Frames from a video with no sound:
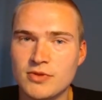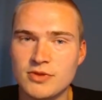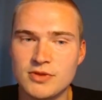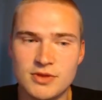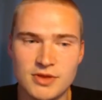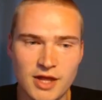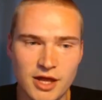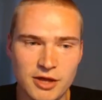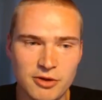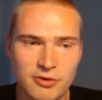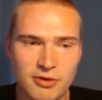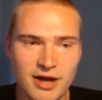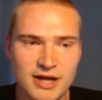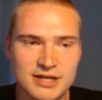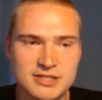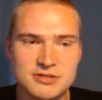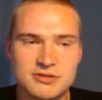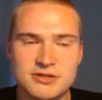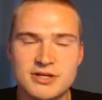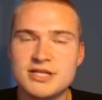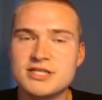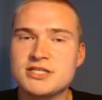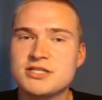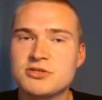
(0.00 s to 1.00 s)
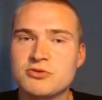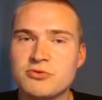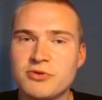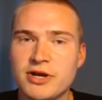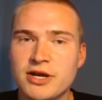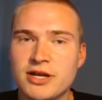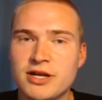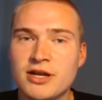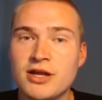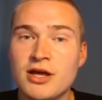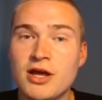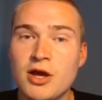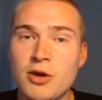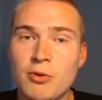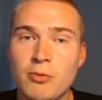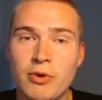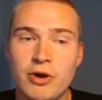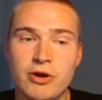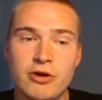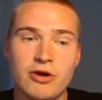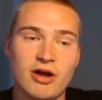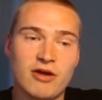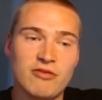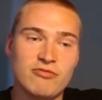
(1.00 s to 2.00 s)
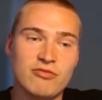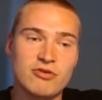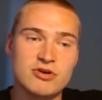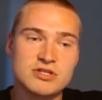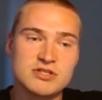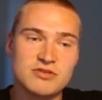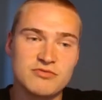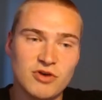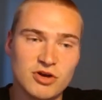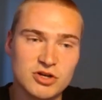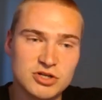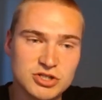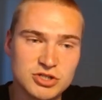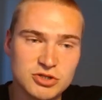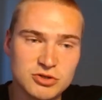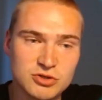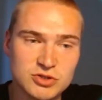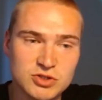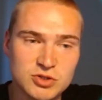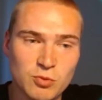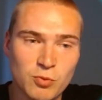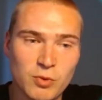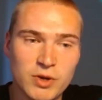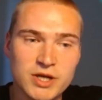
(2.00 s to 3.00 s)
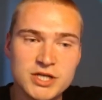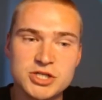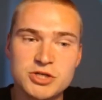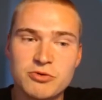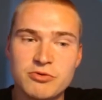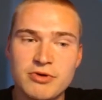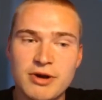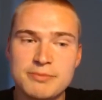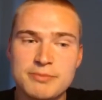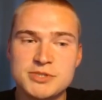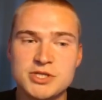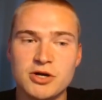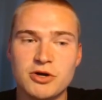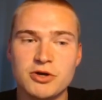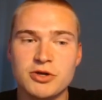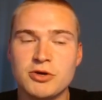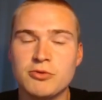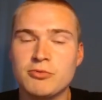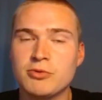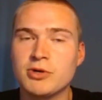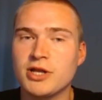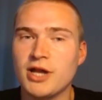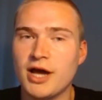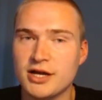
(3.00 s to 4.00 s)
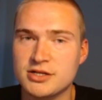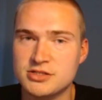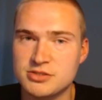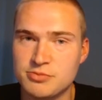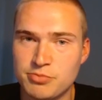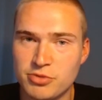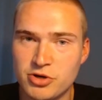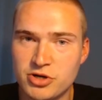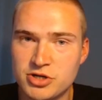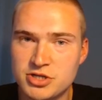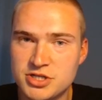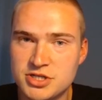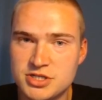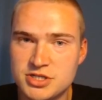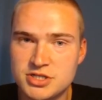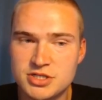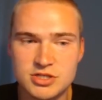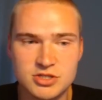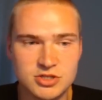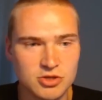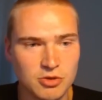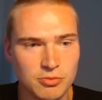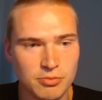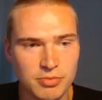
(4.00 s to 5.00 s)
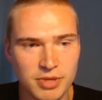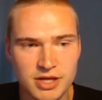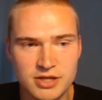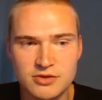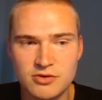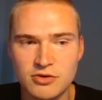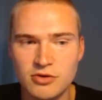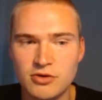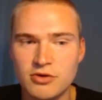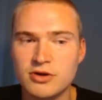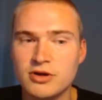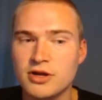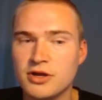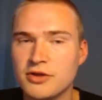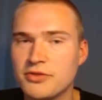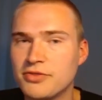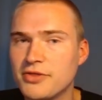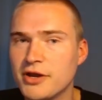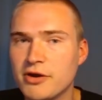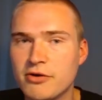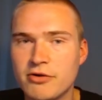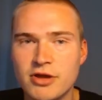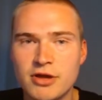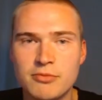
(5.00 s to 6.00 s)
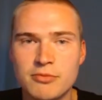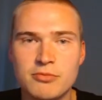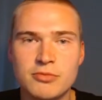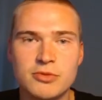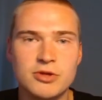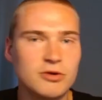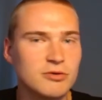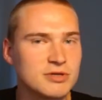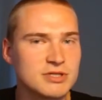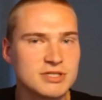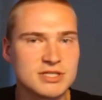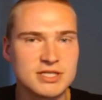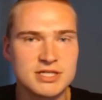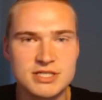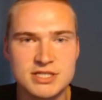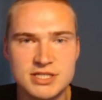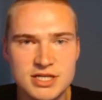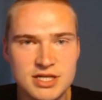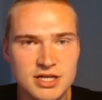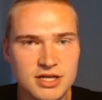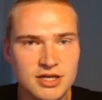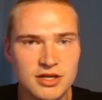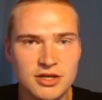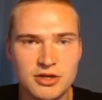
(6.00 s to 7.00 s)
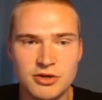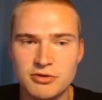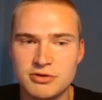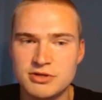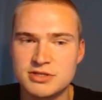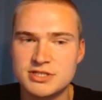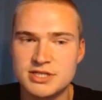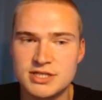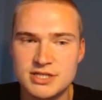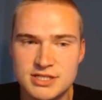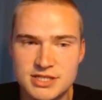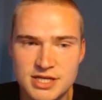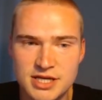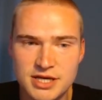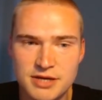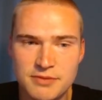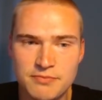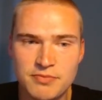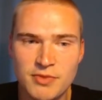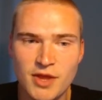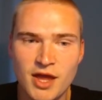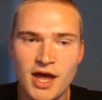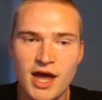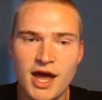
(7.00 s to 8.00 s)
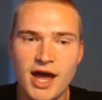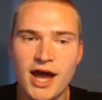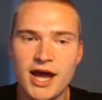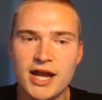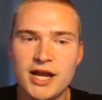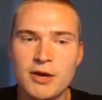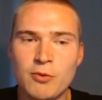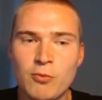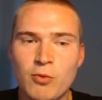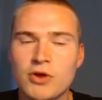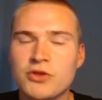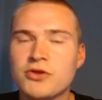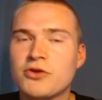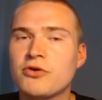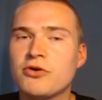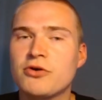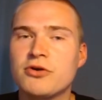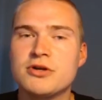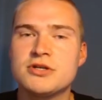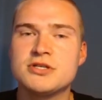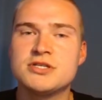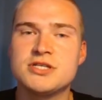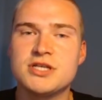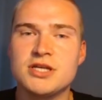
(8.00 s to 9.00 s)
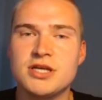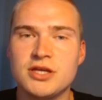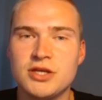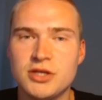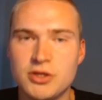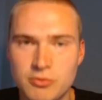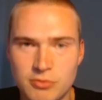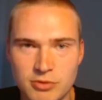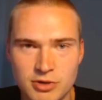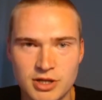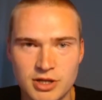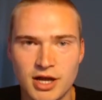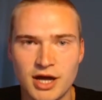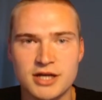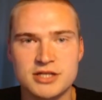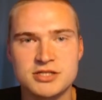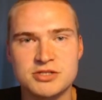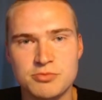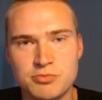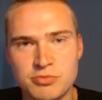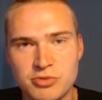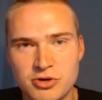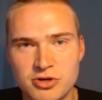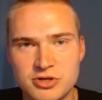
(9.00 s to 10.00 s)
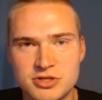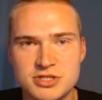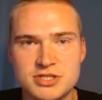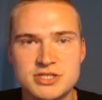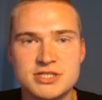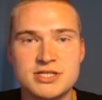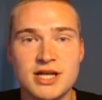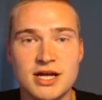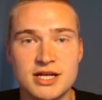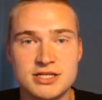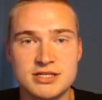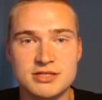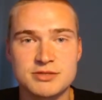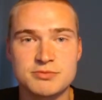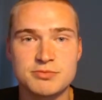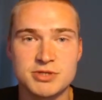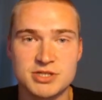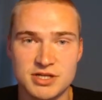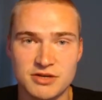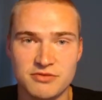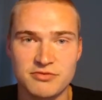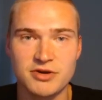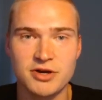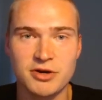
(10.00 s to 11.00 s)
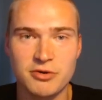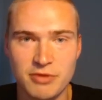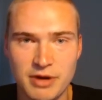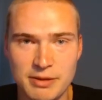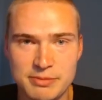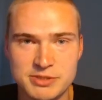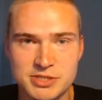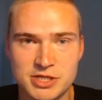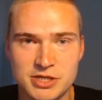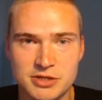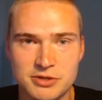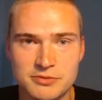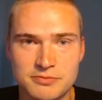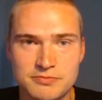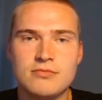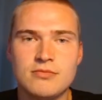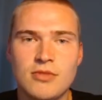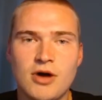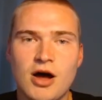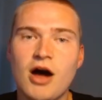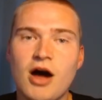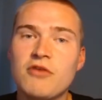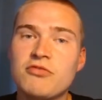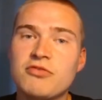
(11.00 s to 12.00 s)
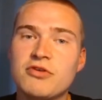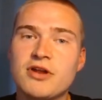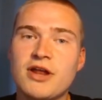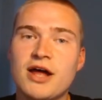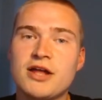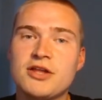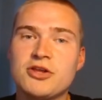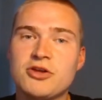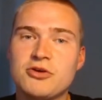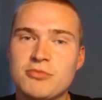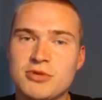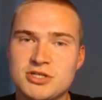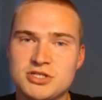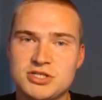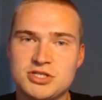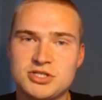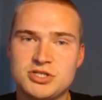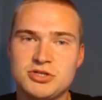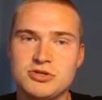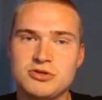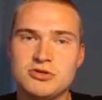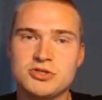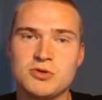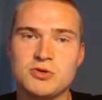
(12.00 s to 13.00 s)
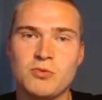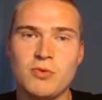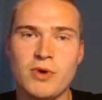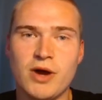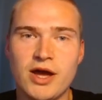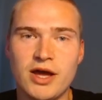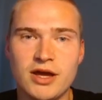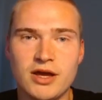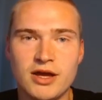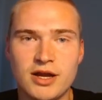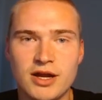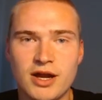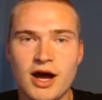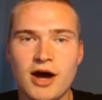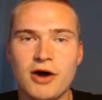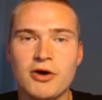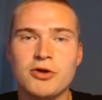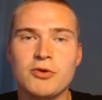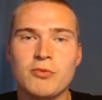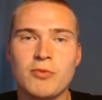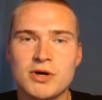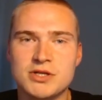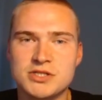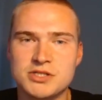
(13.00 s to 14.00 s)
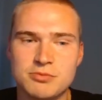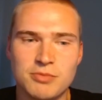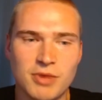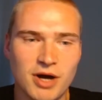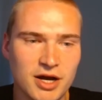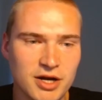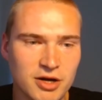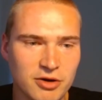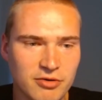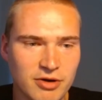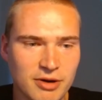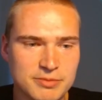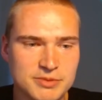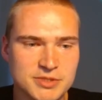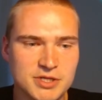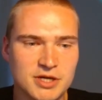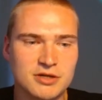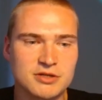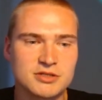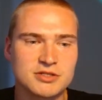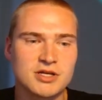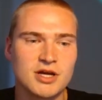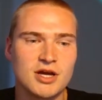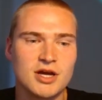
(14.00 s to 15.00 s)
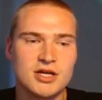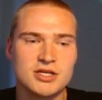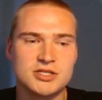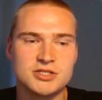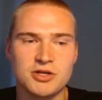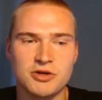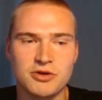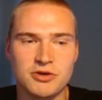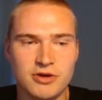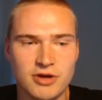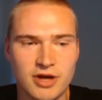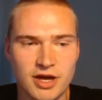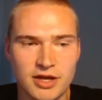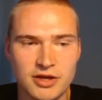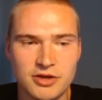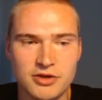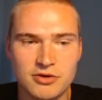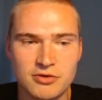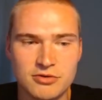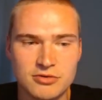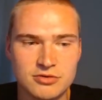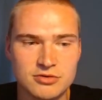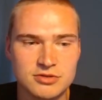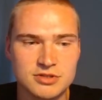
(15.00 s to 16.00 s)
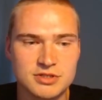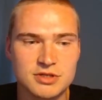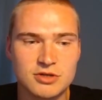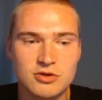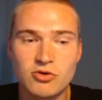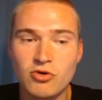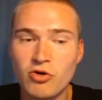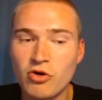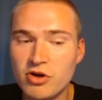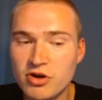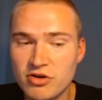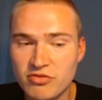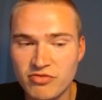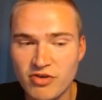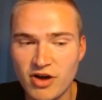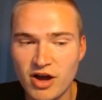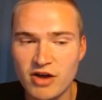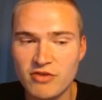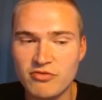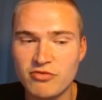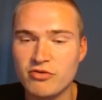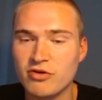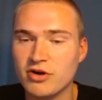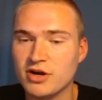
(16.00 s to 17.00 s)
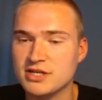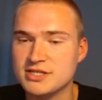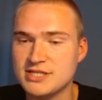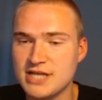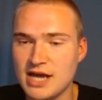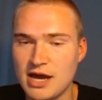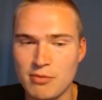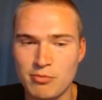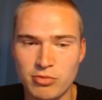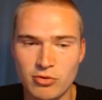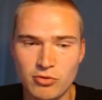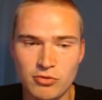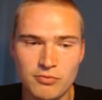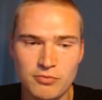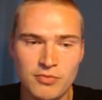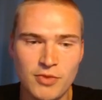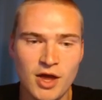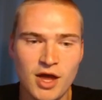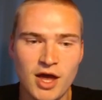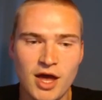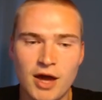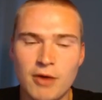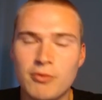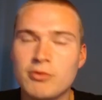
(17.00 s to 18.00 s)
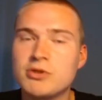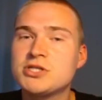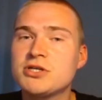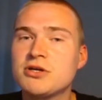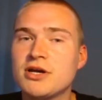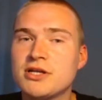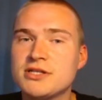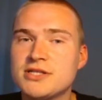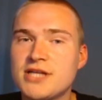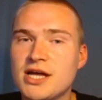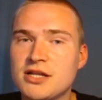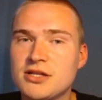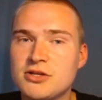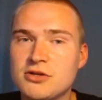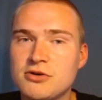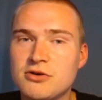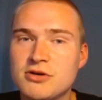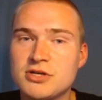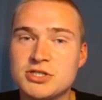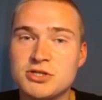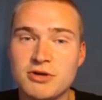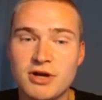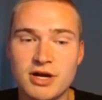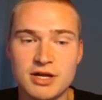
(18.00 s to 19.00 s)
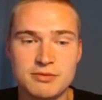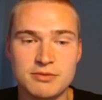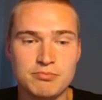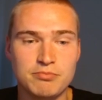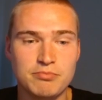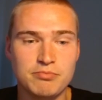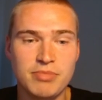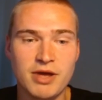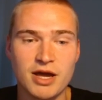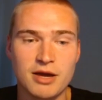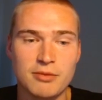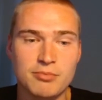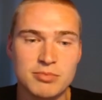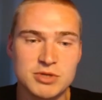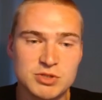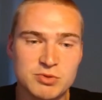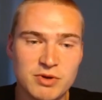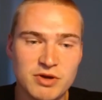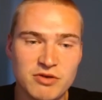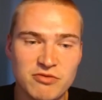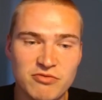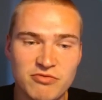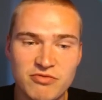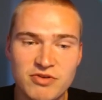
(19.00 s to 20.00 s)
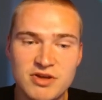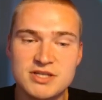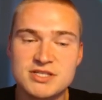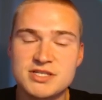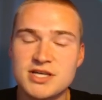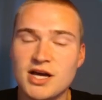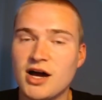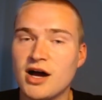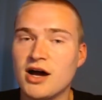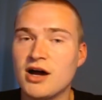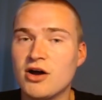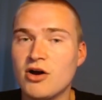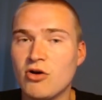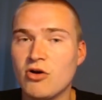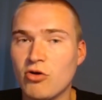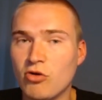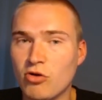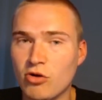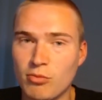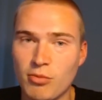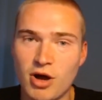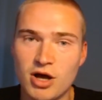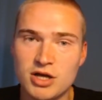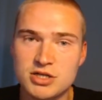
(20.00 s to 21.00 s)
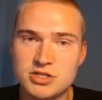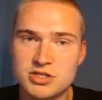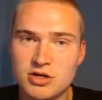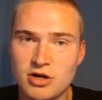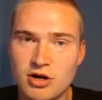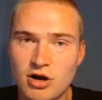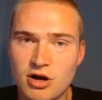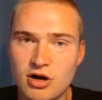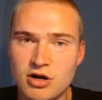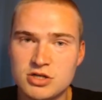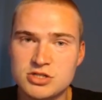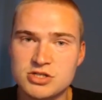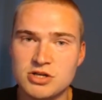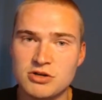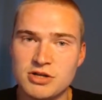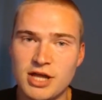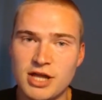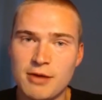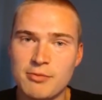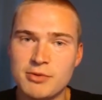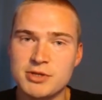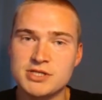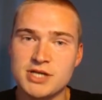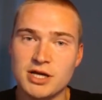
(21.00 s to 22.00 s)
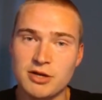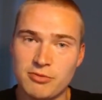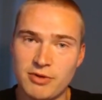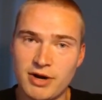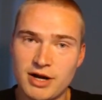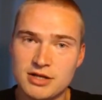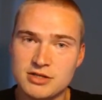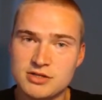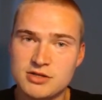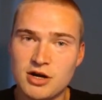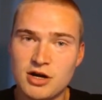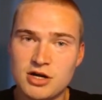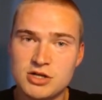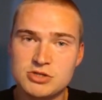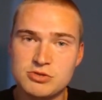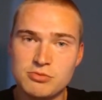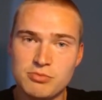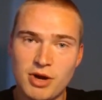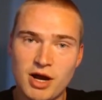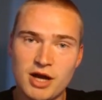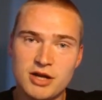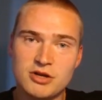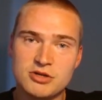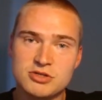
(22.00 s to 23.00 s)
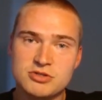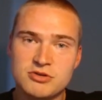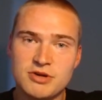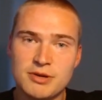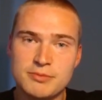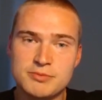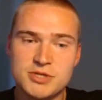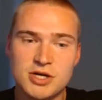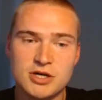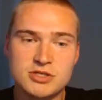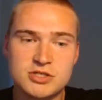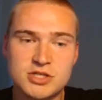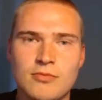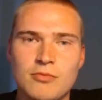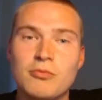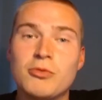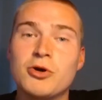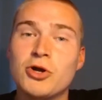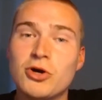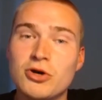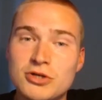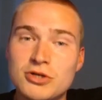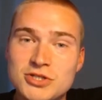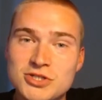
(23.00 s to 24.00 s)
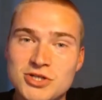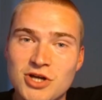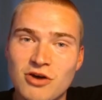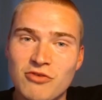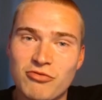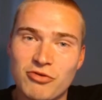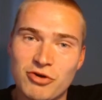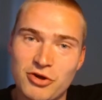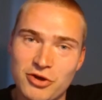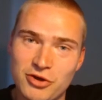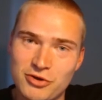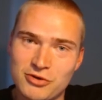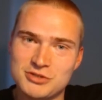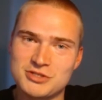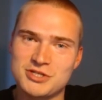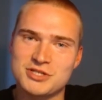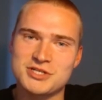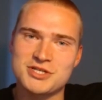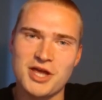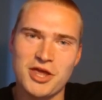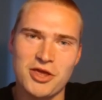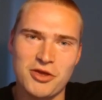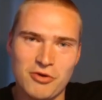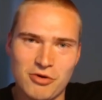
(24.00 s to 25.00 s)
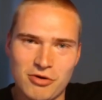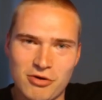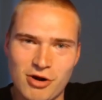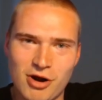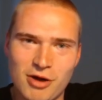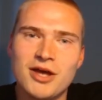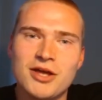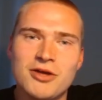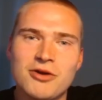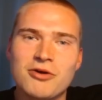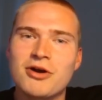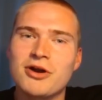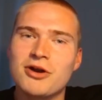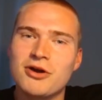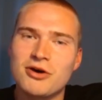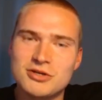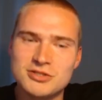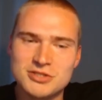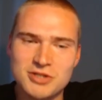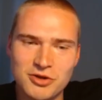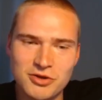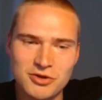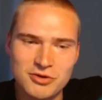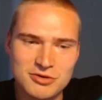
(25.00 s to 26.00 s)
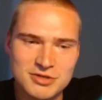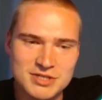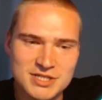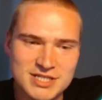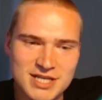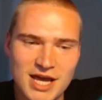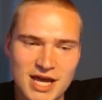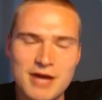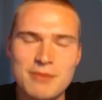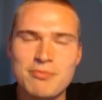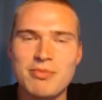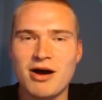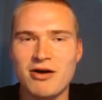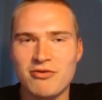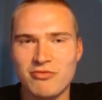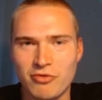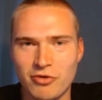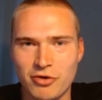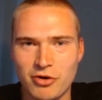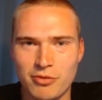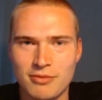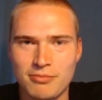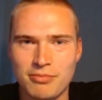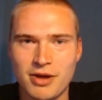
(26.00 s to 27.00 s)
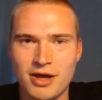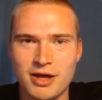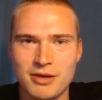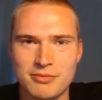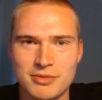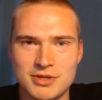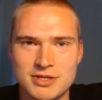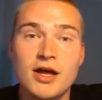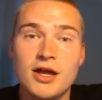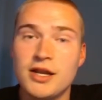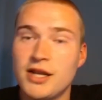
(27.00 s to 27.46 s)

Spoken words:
Then you get to this screen where you can first of all choose which crypto you would like to purchase. So Bitcoin, Ethereum, USDC, USDT, and in what currency you would like to purchase that specific crypto. After that, you must choose a way in how you want to buy the cryptos. So you can use Coinify, for example. And what you can then do is you can pick between Visa or MasterCard, so debit and credit card, to buy those cryptos. But also for the users in Europe, you can also use SEPA for your payment.